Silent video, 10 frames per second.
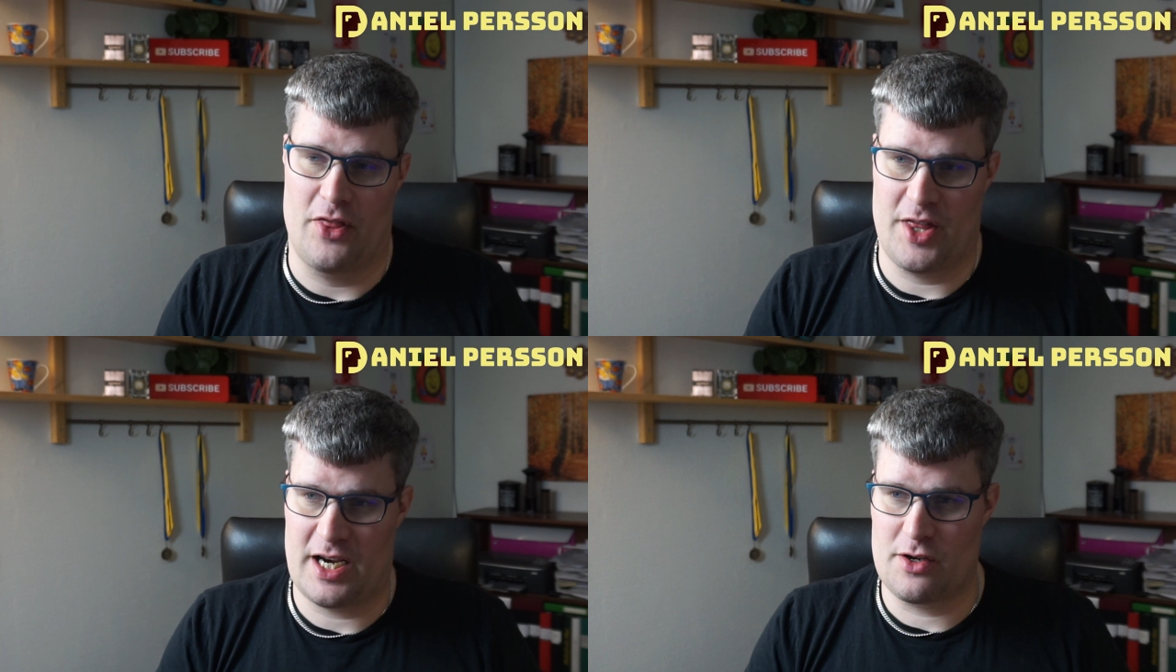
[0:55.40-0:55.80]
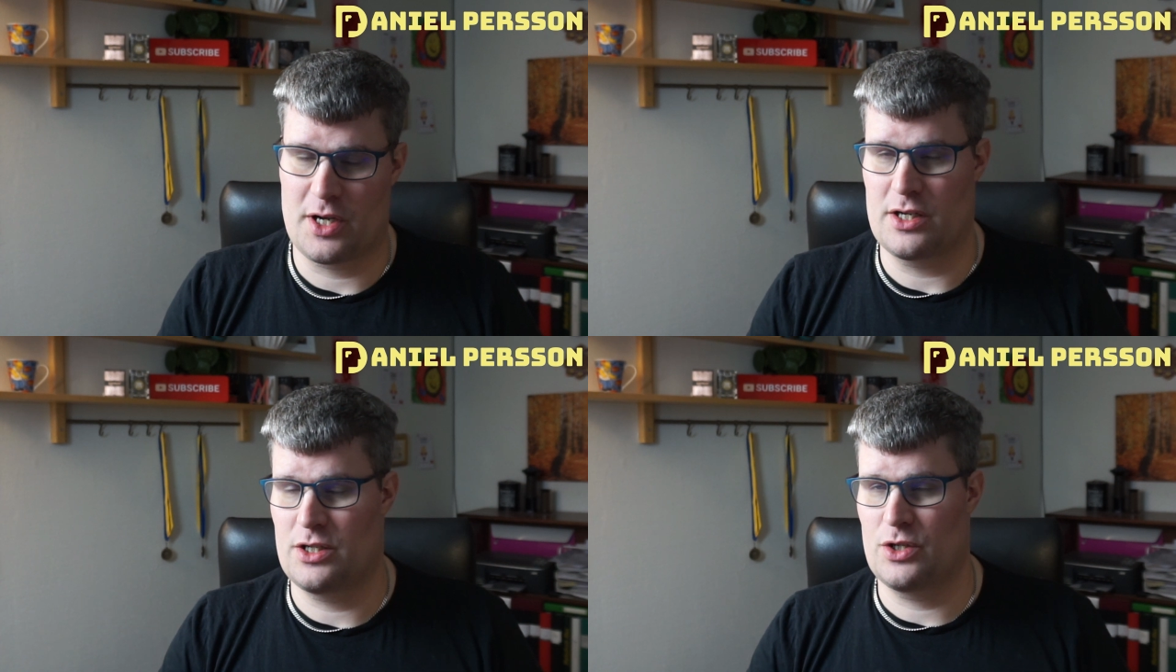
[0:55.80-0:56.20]
Then you
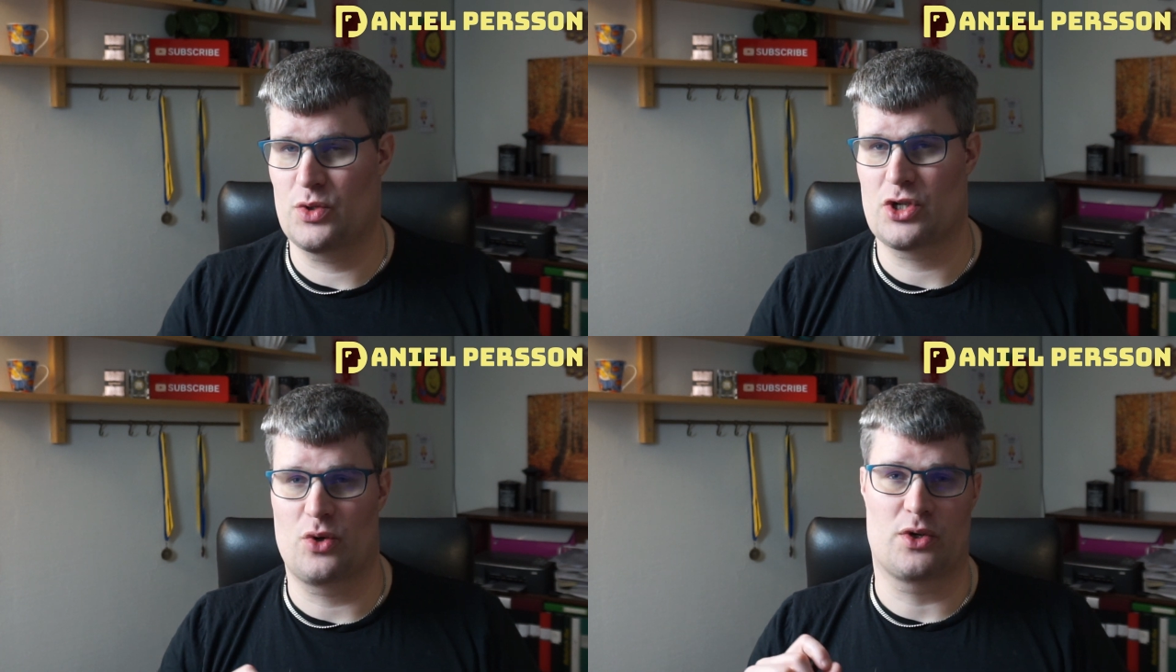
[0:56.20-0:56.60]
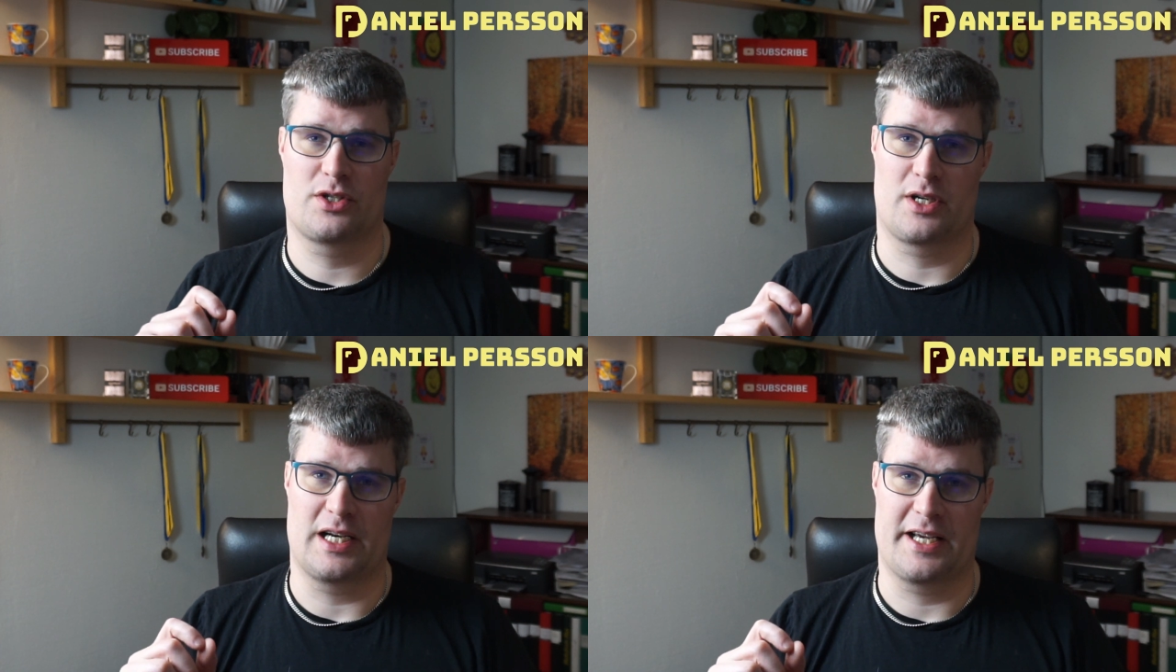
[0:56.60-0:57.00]
can use an
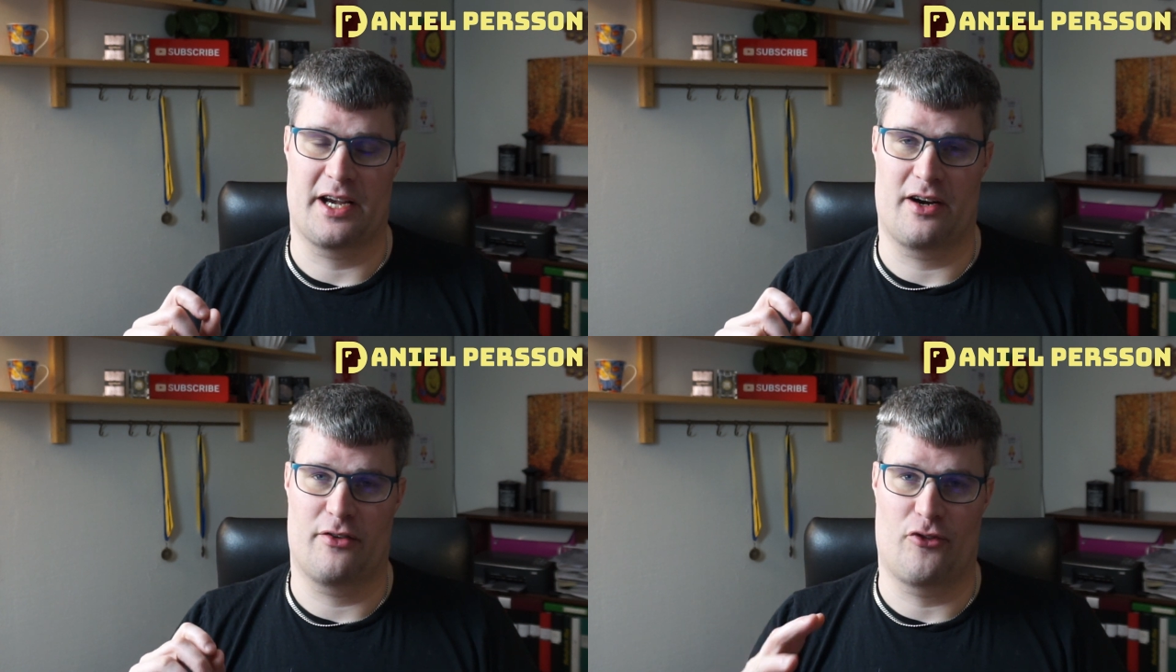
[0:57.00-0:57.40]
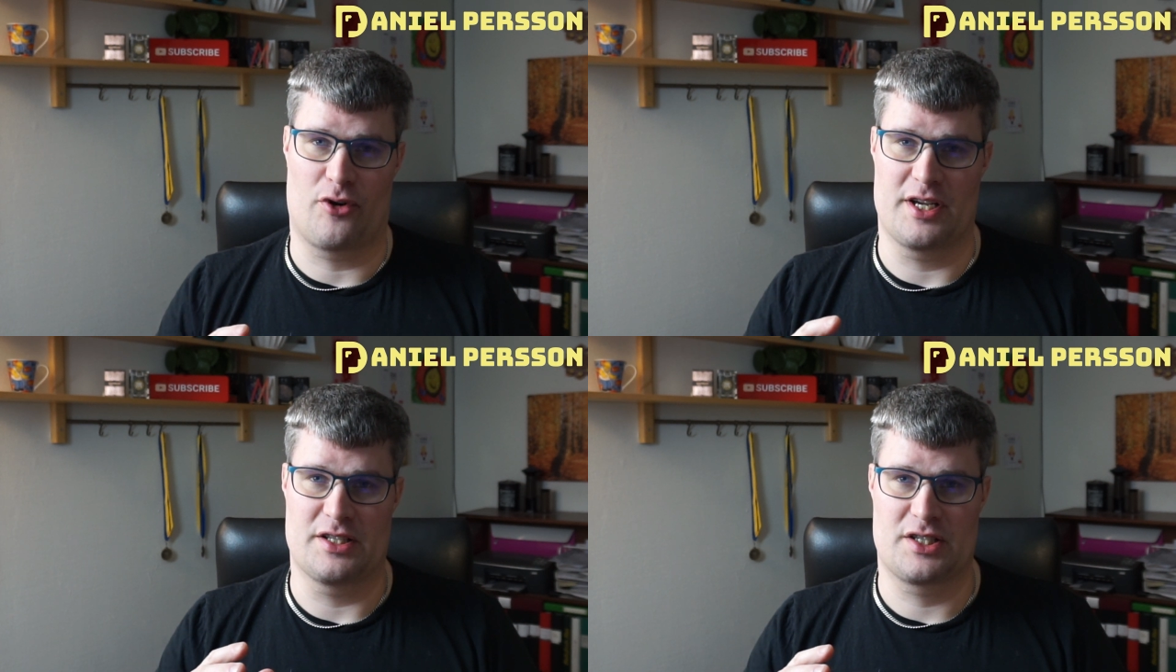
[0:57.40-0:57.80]
auto-clicker,
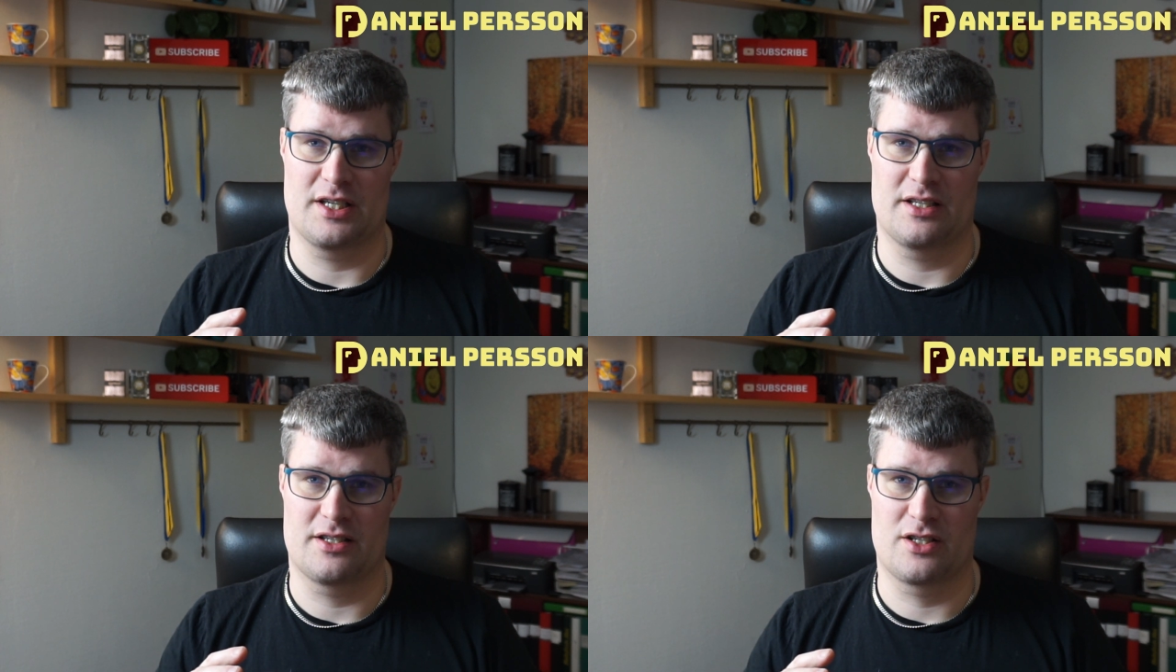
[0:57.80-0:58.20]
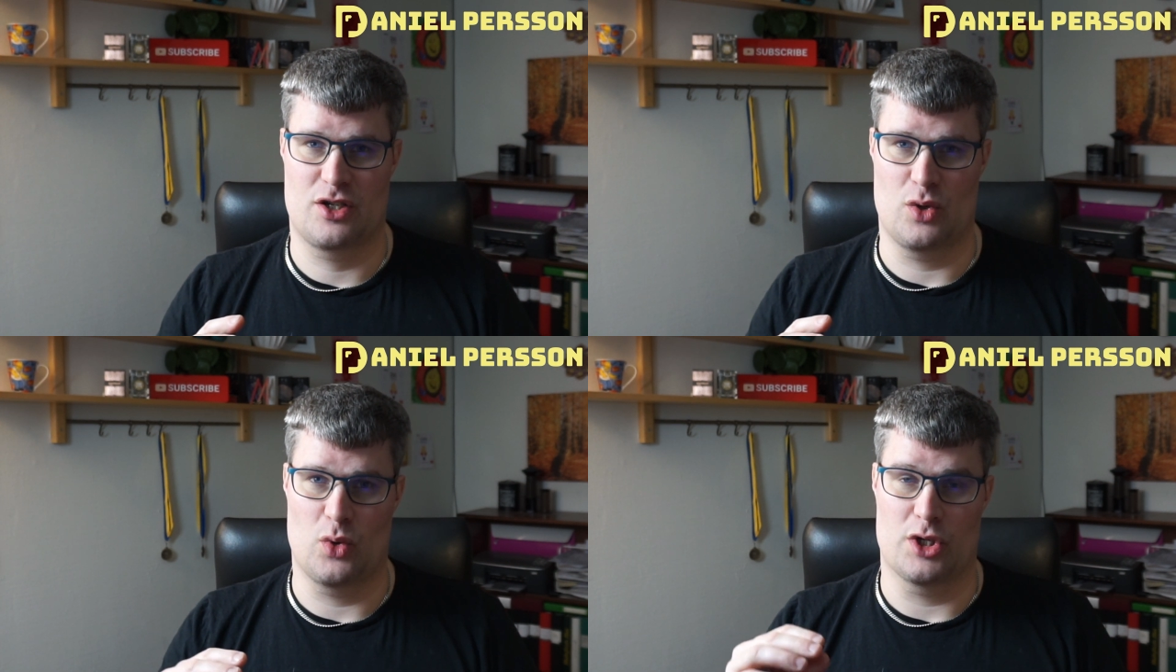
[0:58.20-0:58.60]
for instance,
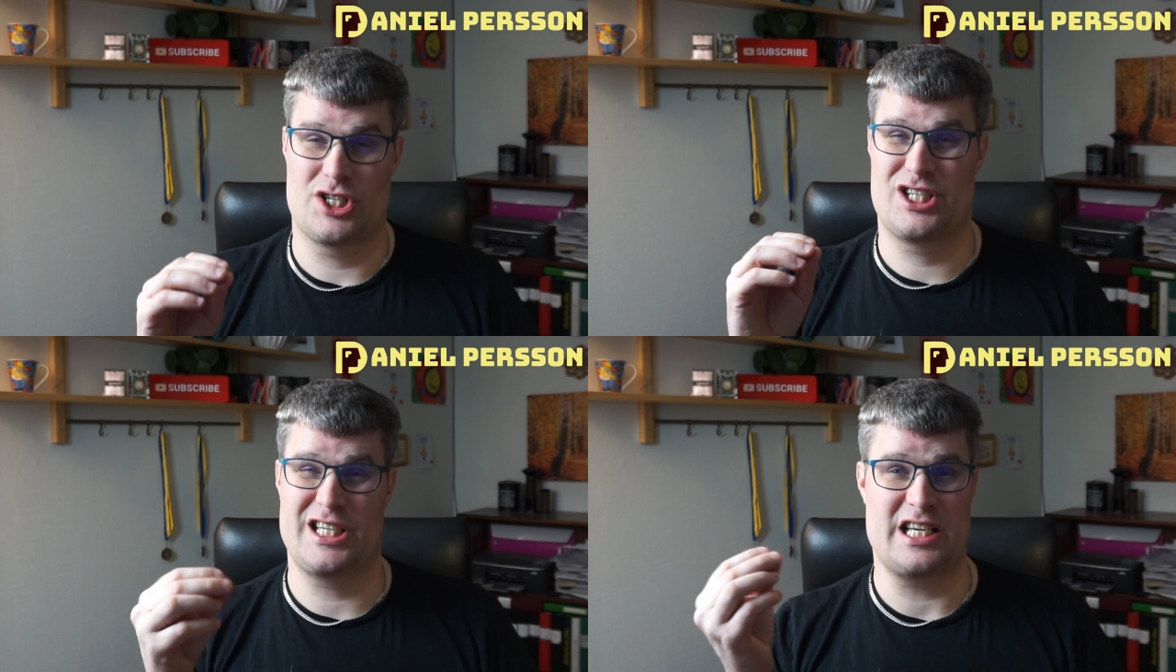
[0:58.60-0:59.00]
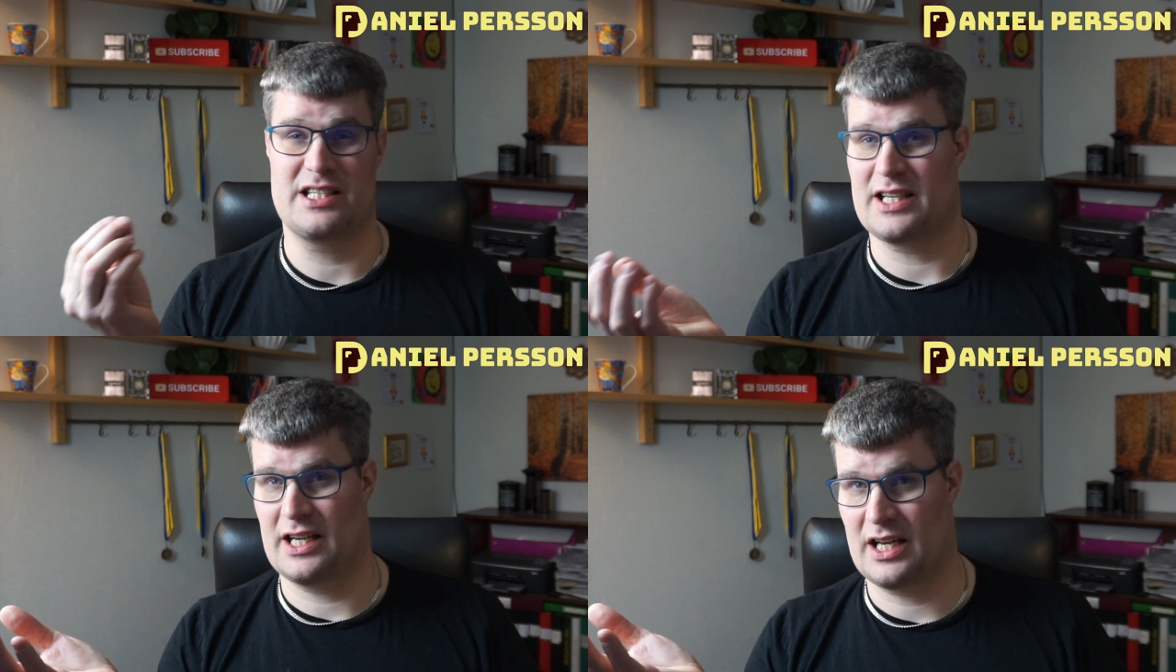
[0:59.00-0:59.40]
to
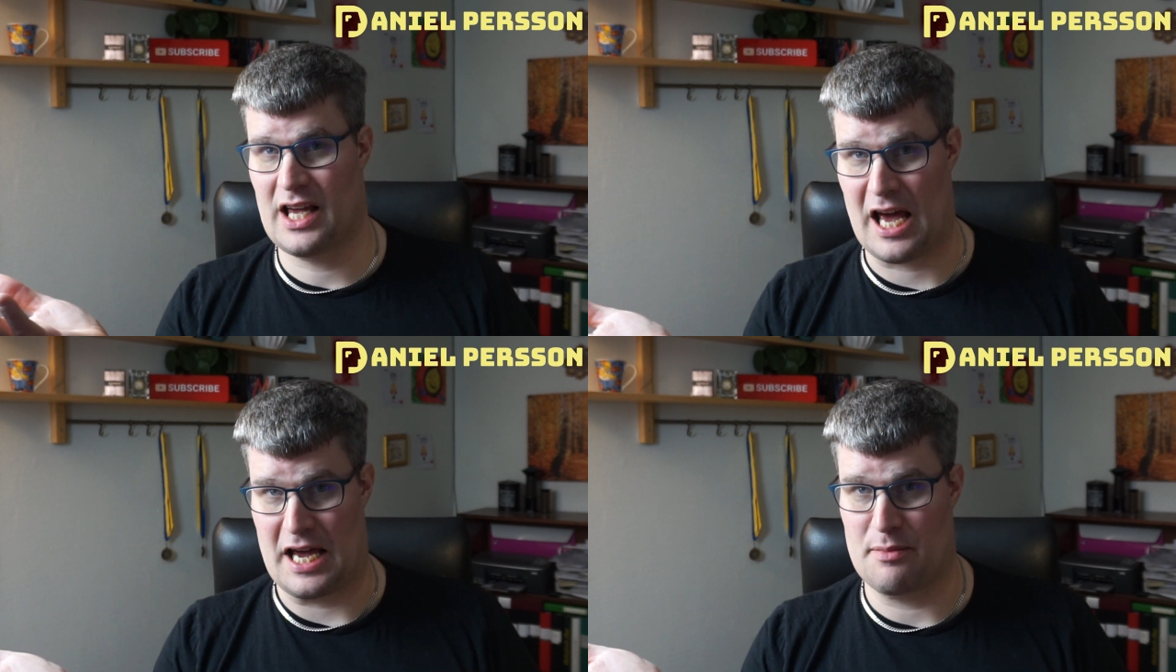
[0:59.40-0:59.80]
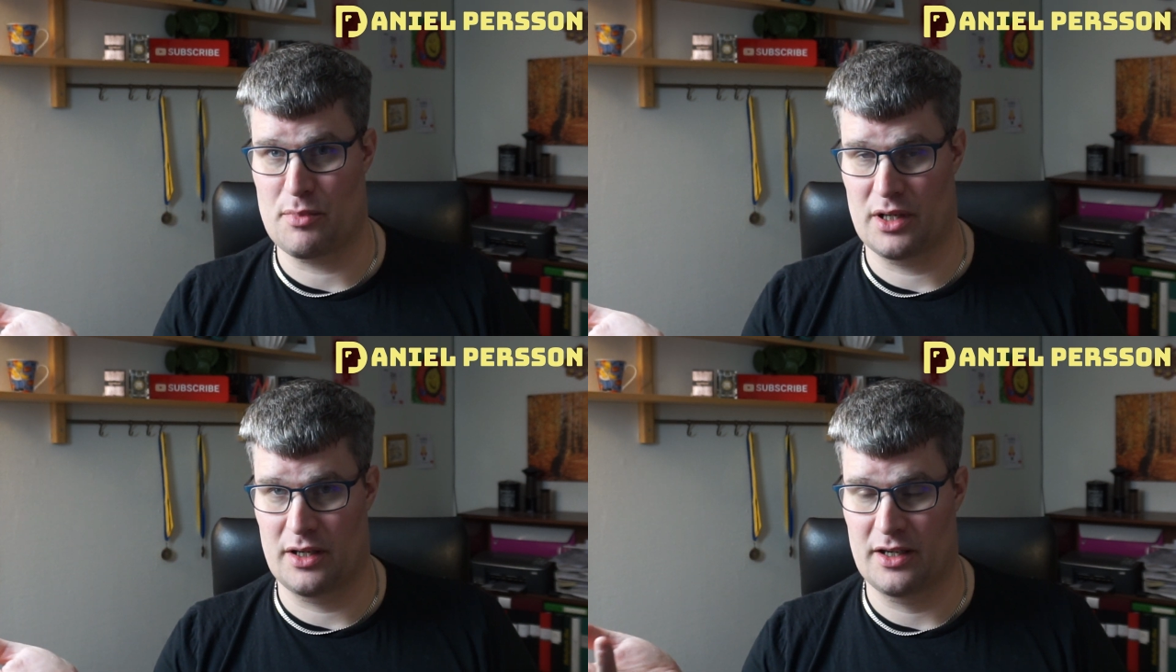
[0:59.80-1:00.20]
cheat in a
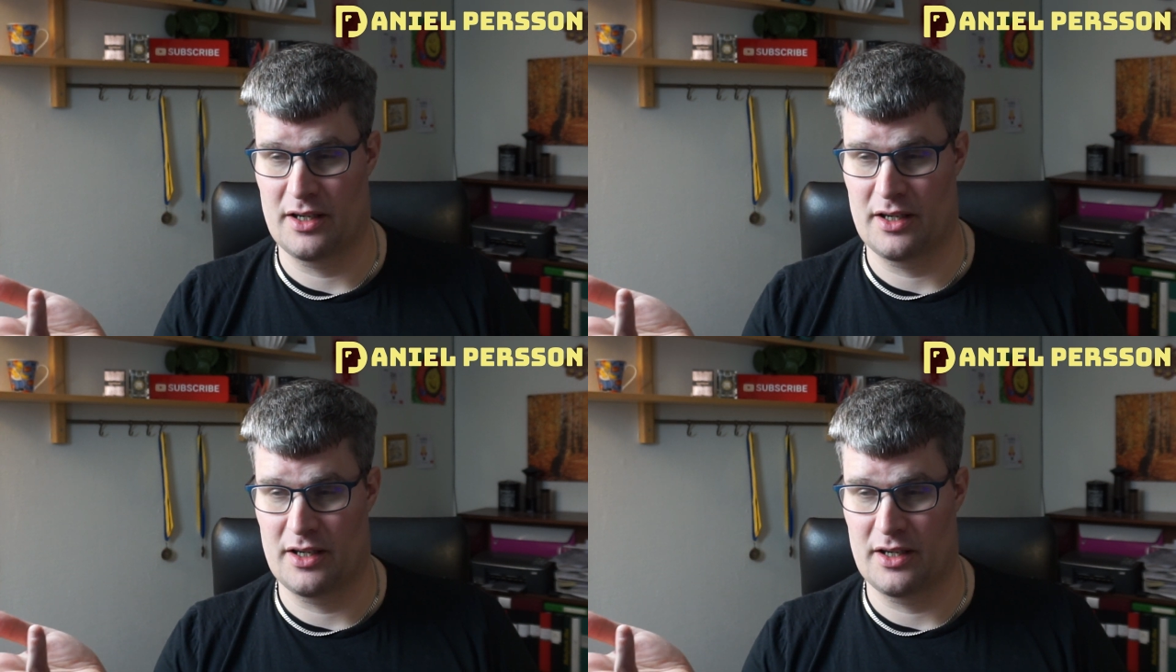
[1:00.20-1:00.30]
game.